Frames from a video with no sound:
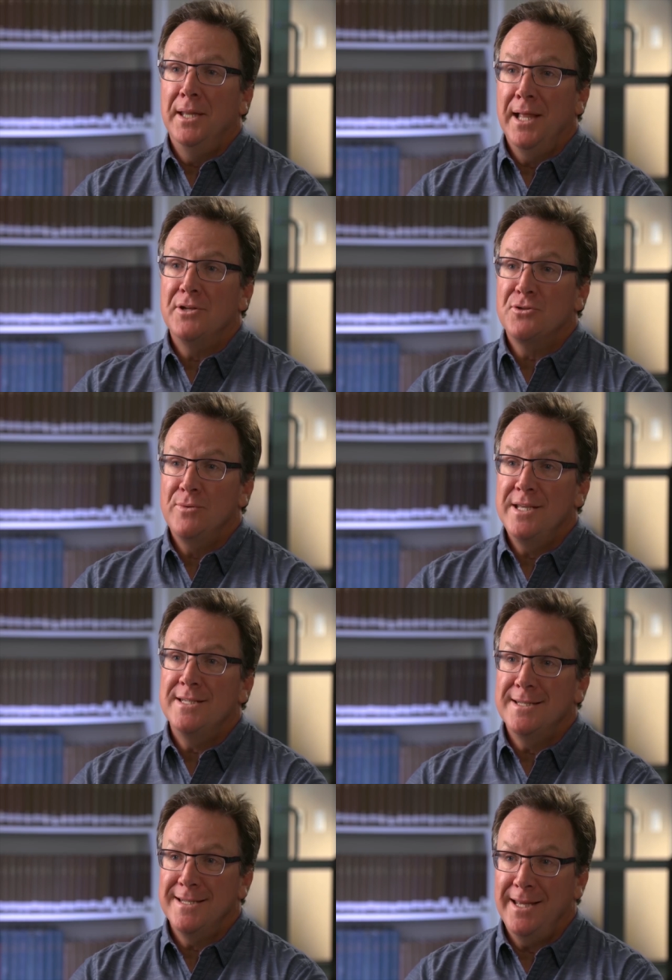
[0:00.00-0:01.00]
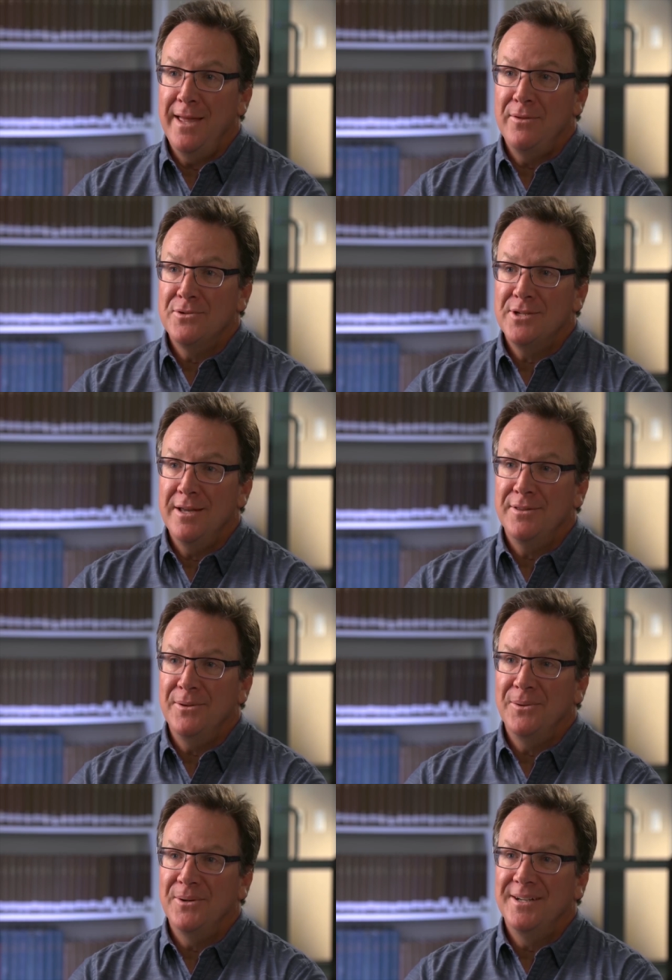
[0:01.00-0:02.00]
and let us reason together, saith
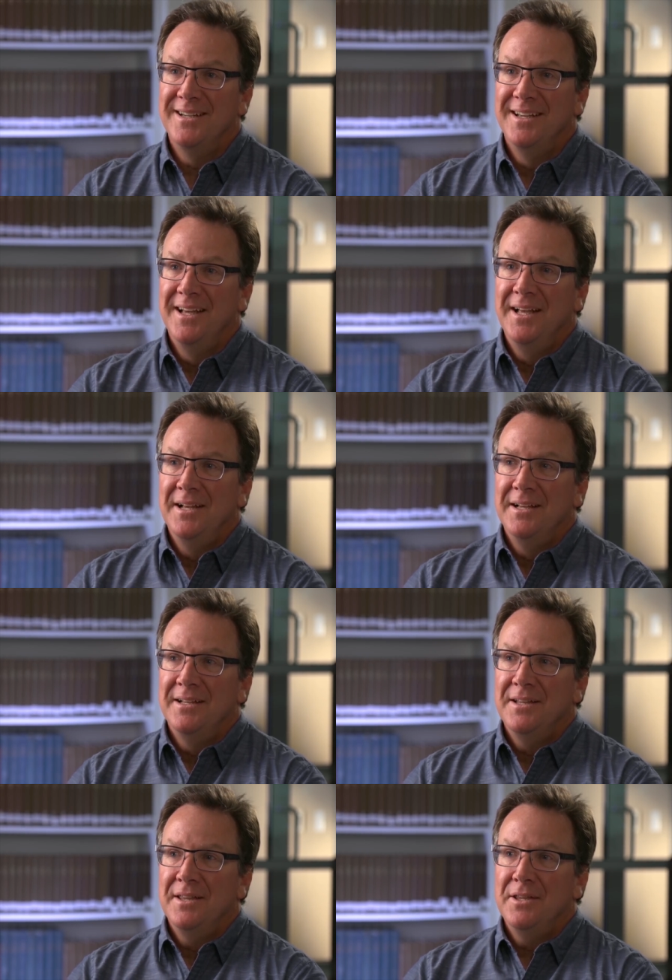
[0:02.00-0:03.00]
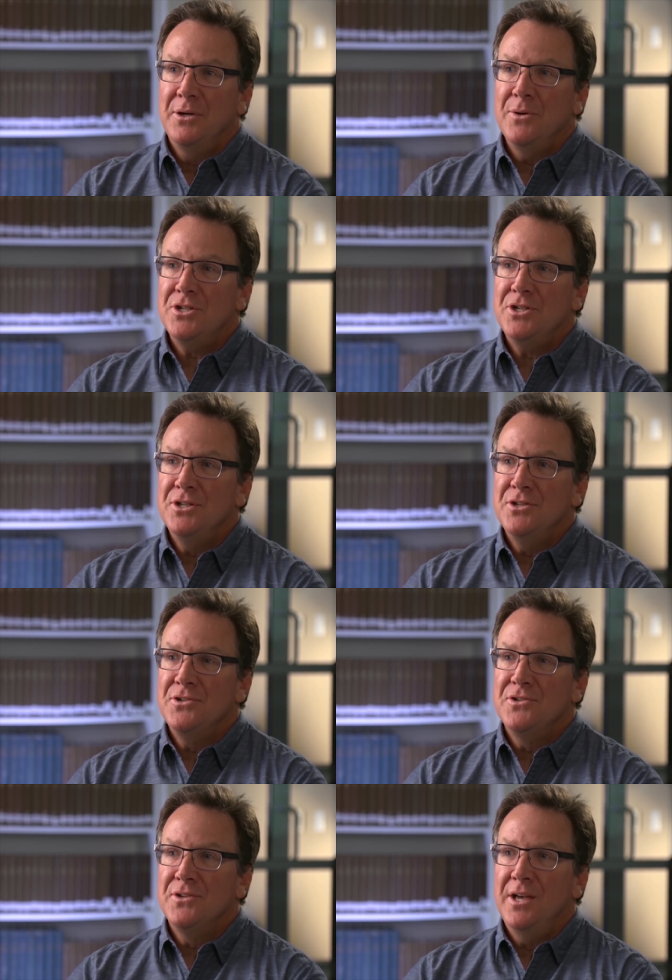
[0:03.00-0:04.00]
the Lord. Mm-hmm.
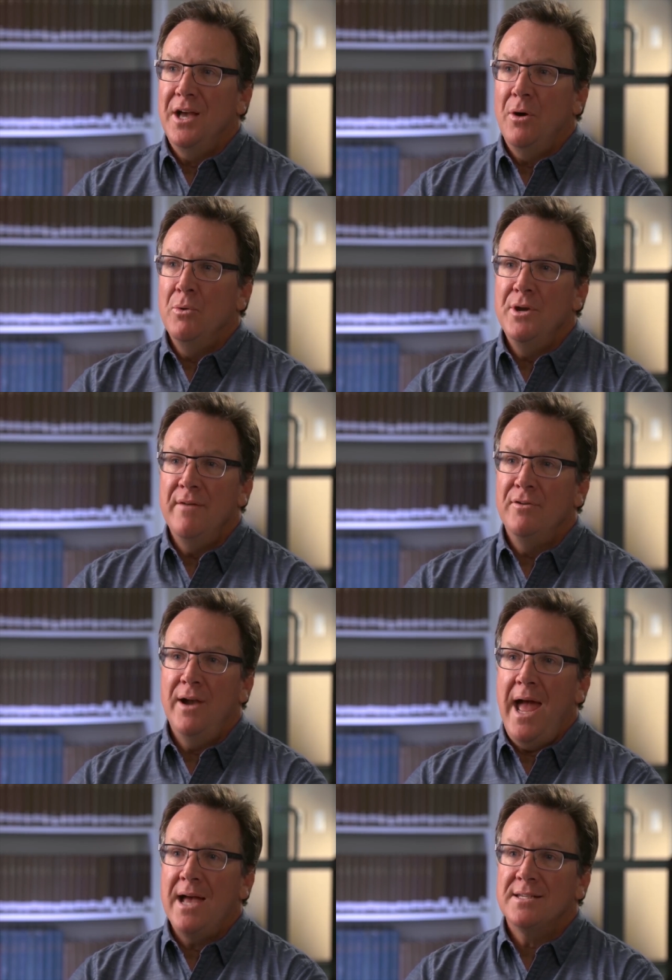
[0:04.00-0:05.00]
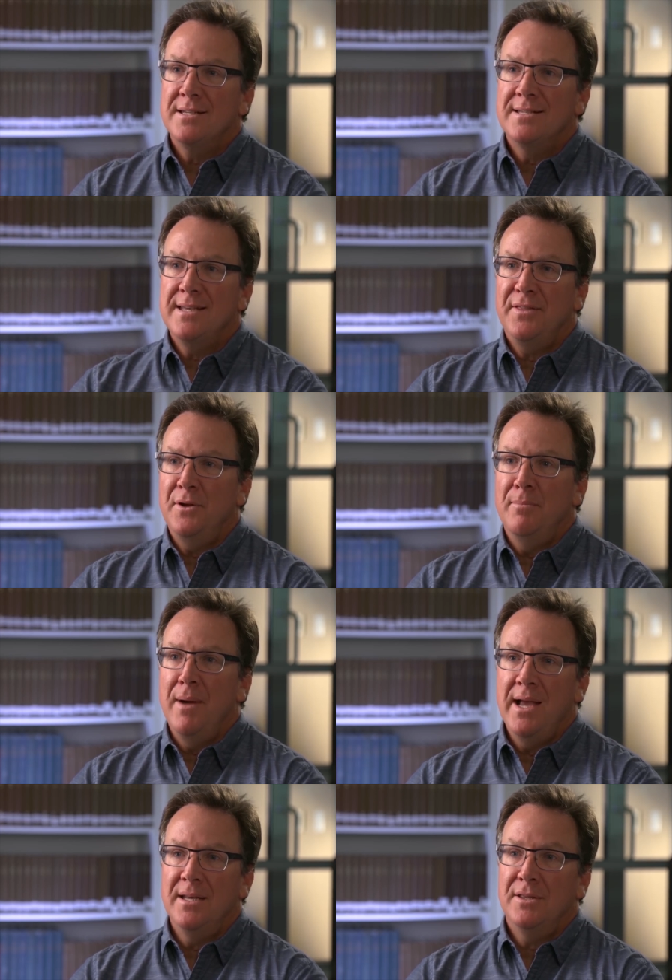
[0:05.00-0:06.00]
Christians were never asked to set their
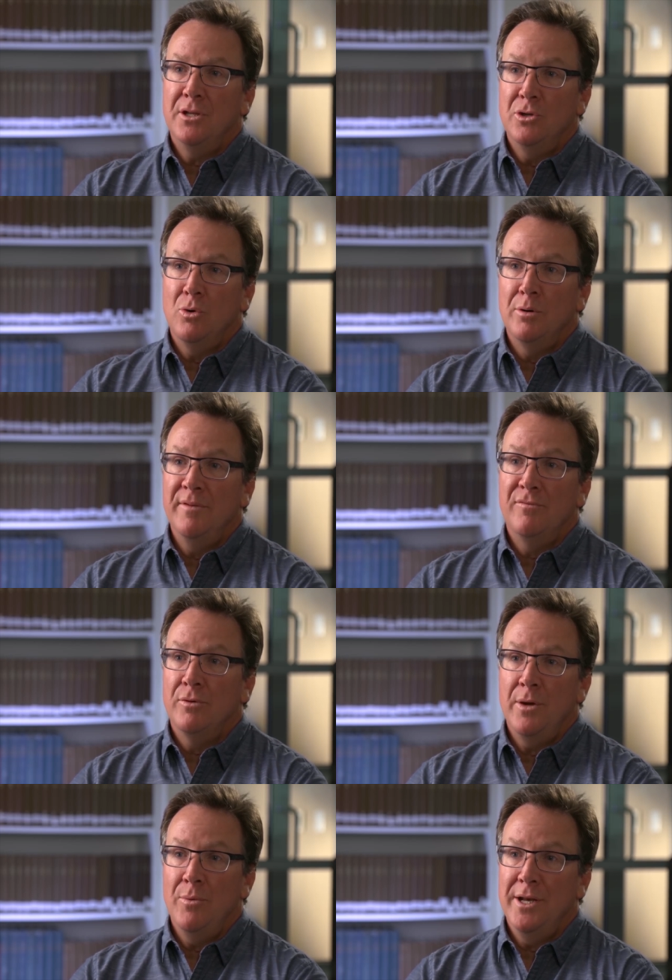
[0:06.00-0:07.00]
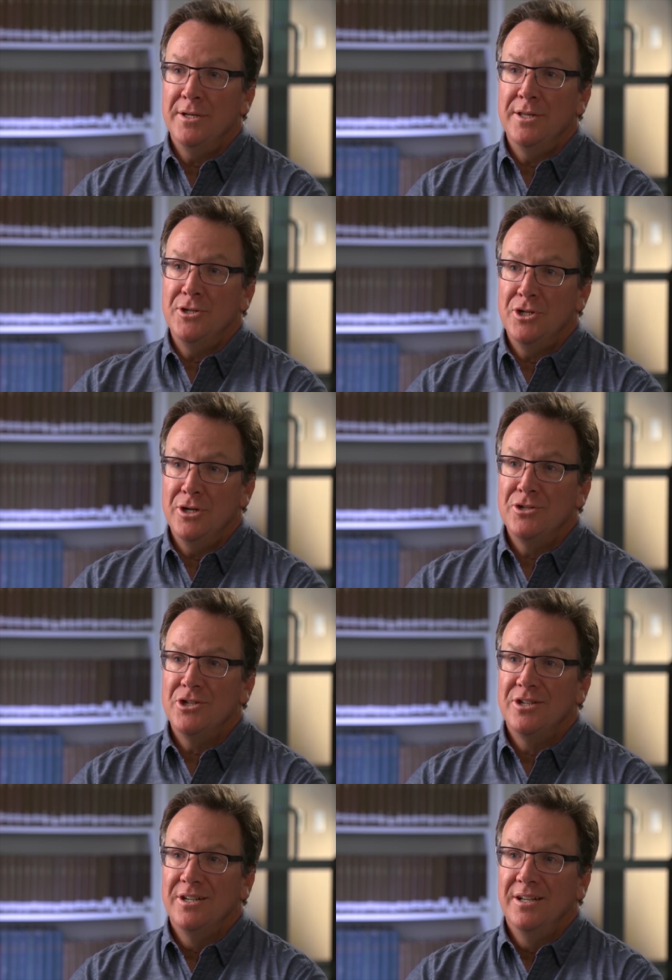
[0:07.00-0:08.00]
mind at the door before they went into the church.